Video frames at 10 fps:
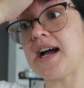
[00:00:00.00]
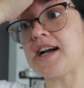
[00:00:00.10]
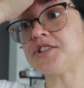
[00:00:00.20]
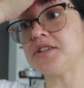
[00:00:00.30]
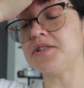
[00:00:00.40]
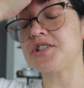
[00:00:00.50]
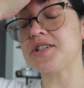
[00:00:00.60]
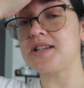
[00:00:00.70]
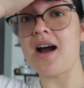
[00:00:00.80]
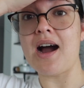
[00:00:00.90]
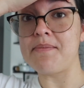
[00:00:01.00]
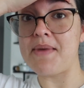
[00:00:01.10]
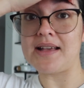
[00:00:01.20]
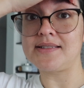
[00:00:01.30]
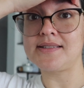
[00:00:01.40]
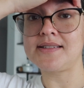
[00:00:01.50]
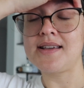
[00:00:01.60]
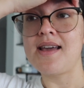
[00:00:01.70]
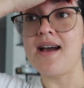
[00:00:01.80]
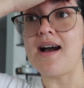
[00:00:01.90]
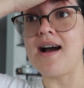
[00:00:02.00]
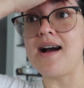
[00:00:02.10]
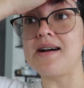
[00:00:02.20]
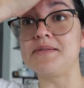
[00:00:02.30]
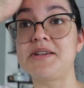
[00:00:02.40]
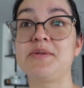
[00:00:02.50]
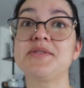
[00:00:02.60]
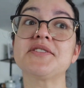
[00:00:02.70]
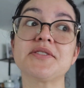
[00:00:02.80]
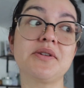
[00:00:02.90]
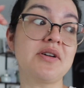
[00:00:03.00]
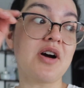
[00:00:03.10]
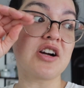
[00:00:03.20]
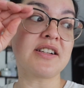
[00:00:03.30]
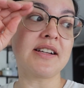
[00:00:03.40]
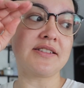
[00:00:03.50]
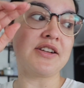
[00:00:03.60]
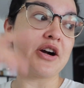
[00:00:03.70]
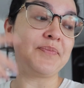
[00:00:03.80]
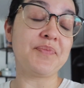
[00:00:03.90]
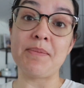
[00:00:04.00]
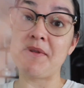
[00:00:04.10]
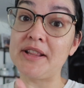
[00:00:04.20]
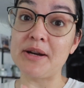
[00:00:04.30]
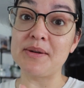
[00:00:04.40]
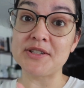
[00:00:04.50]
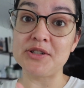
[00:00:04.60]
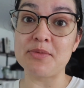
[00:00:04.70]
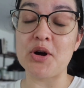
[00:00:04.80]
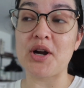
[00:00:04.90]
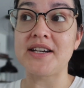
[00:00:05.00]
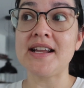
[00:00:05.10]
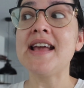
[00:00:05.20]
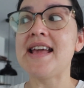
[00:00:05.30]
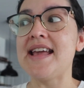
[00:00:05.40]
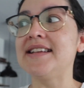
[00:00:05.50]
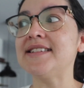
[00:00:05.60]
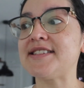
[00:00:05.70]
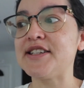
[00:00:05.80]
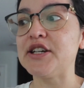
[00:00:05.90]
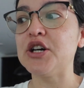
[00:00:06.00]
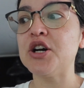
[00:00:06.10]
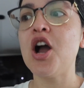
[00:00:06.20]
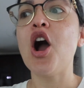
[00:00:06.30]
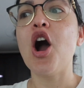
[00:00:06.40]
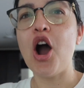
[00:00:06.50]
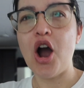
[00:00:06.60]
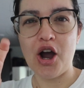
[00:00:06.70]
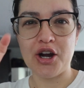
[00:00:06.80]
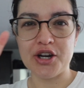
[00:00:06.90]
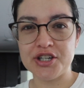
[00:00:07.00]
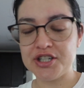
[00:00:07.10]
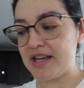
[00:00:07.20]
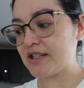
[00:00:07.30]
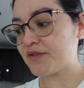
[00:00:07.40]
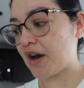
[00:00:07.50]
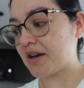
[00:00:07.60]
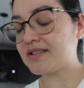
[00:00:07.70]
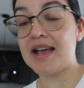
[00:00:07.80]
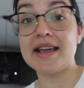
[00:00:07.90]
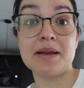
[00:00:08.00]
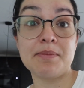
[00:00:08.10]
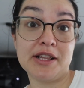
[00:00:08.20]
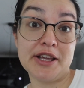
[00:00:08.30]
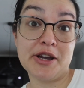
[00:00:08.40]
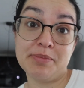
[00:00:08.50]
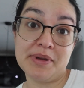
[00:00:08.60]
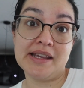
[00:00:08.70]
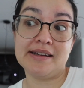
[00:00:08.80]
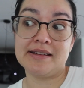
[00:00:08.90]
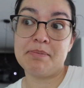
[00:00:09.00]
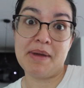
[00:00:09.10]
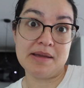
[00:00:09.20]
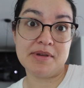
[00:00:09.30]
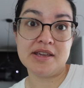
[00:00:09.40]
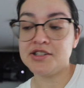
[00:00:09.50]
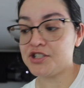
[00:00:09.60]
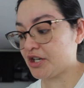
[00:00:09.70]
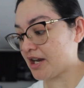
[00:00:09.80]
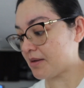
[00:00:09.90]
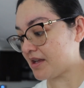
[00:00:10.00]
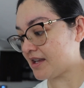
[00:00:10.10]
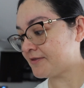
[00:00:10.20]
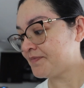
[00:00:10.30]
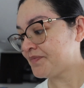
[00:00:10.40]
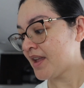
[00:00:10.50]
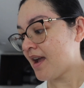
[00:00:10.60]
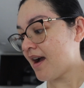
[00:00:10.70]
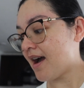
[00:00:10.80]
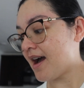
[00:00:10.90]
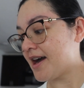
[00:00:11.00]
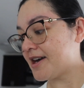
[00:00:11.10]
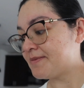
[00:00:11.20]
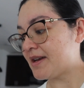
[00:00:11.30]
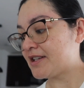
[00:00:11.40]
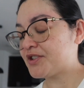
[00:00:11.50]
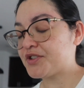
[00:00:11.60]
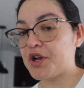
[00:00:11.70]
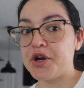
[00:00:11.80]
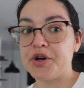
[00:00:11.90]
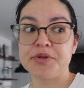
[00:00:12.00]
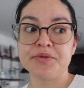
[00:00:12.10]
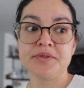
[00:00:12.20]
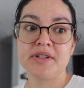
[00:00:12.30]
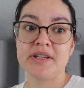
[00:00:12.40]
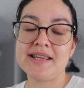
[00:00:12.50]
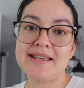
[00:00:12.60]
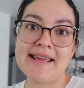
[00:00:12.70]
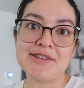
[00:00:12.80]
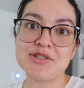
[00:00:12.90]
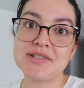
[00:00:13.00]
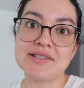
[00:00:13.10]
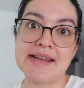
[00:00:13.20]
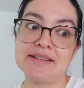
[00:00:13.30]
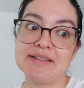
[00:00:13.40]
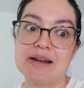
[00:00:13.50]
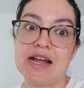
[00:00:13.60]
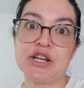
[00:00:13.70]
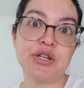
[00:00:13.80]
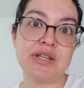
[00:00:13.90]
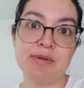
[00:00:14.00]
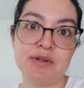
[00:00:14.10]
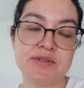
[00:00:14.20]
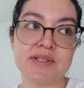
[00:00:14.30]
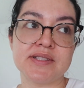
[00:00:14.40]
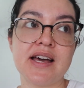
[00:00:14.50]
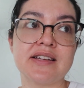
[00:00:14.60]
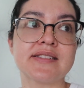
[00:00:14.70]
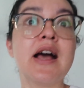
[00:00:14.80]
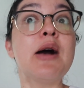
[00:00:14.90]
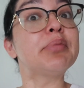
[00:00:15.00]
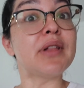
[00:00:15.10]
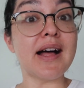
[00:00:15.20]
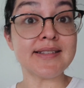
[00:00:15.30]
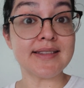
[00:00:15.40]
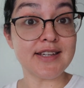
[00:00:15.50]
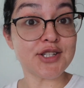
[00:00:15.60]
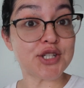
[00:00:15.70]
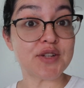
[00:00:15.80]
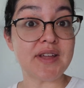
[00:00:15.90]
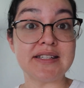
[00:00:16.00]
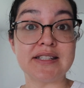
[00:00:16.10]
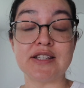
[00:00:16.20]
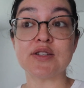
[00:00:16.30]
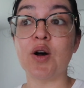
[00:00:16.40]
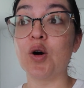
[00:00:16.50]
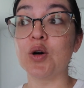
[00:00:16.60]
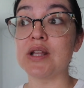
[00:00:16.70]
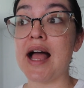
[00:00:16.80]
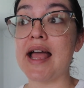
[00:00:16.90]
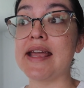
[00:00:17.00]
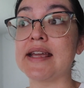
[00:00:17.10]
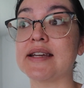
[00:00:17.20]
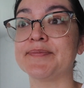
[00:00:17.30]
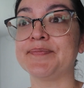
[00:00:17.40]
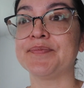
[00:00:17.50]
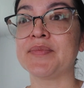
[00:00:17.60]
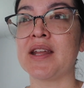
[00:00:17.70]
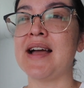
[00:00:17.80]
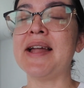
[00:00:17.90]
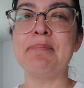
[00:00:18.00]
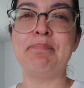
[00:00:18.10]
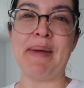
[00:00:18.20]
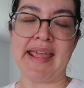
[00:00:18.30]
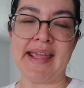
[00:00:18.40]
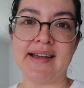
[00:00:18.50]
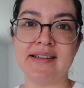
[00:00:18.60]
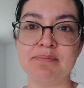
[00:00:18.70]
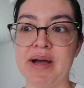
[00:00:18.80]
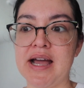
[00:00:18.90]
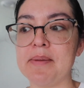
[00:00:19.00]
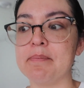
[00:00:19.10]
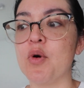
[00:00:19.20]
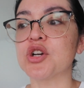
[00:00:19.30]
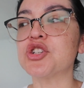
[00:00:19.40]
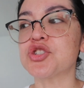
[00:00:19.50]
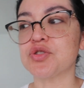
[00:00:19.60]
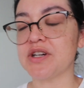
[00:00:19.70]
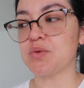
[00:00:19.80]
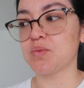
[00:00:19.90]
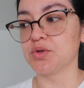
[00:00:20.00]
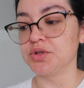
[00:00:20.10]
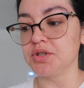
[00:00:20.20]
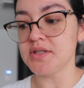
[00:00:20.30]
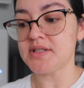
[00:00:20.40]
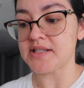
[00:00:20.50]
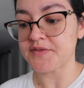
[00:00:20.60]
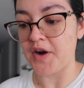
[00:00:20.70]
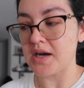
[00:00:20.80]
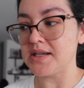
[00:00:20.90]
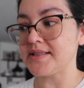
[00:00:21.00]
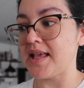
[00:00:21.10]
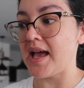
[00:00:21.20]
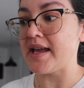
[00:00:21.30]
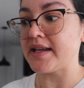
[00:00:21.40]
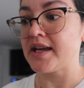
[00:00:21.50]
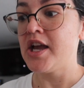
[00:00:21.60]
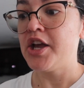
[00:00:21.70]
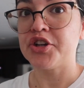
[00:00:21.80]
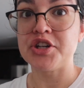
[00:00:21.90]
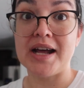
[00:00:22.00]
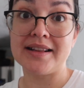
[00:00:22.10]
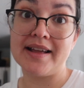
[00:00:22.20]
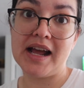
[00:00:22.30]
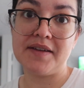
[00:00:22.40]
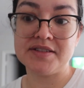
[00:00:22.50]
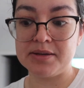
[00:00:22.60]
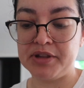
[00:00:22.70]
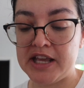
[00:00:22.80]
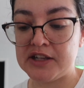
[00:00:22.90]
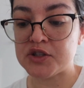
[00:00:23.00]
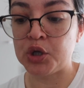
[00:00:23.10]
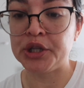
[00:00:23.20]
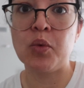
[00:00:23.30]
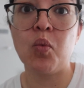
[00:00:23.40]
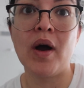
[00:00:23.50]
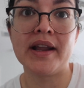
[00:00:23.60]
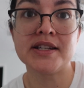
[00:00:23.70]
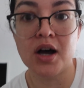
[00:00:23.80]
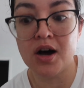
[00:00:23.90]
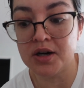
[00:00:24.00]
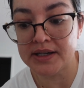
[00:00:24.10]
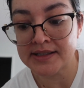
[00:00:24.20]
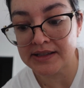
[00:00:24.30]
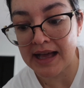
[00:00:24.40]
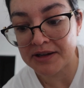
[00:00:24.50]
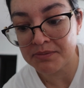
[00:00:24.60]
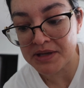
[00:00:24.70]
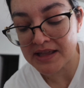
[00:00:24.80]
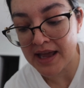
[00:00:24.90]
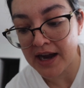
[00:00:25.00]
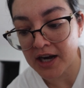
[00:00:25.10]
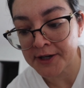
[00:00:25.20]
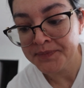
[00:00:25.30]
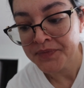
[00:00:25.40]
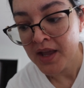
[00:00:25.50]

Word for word: Last year was just a hot mess. And it was also hard because, you know, Emilio was a newborn. It is still hard as far as like Emilio being a baby, do you know what I mean? And so he can't just stand there at cookie booths with us. Plus this year they did this whole like, not a ban, but more strict rules as far as like, you're not allowed to have siblings, only one adult is allowed to be there.